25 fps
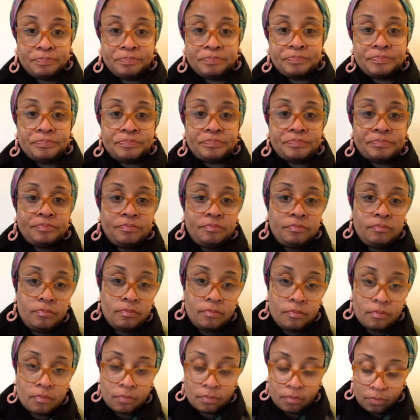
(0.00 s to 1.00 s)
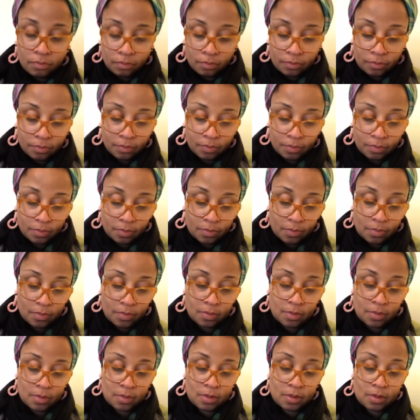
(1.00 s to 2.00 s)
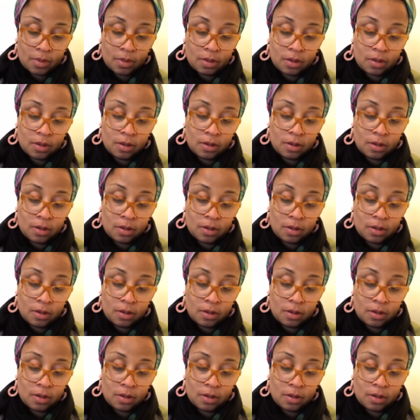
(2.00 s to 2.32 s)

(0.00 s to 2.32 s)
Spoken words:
No one is speaking in this clip.